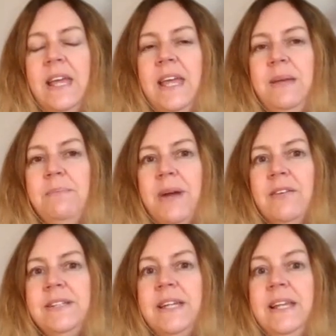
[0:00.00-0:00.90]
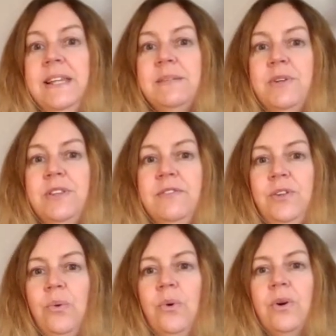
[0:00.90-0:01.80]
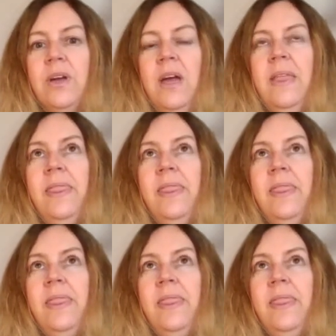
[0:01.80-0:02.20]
he married Elizabeth of York,